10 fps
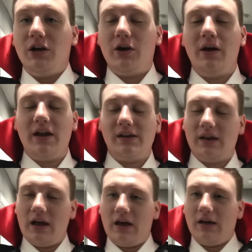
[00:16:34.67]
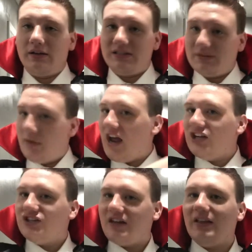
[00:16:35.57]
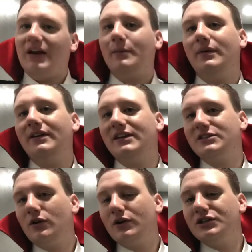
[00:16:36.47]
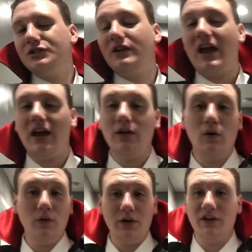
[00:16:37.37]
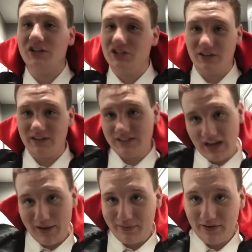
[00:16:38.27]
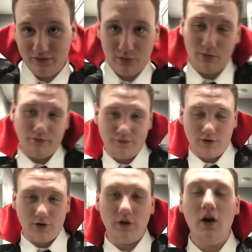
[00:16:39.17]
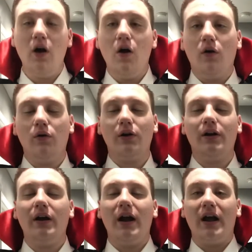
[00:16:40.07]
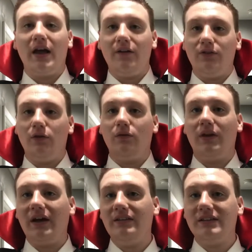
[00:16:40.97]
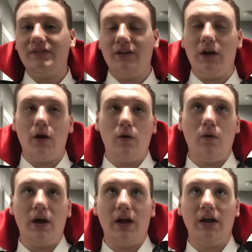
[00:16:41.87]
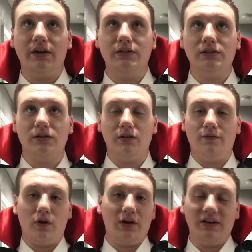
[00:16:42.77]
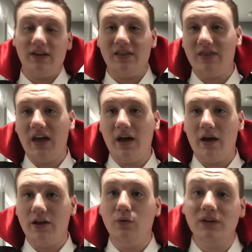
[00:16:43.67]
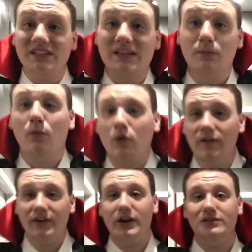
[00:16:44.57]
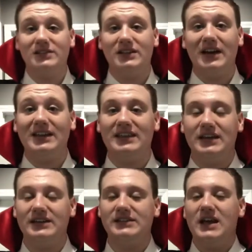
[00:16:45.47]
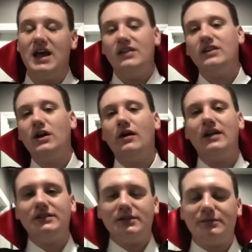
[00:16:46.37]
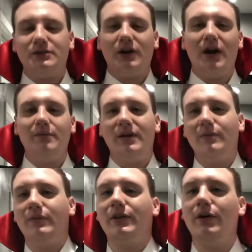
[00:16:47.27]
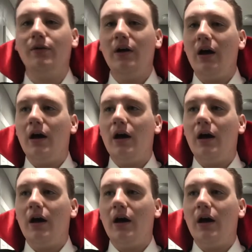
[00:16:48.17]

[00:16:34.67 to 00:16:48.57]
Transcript: Go ahead and smash that like button as hard as you can, or you can gently tap it if you prefer, or if you like this video and you've already done that and you want to see more videos like this, then go ahead and subscribe down below,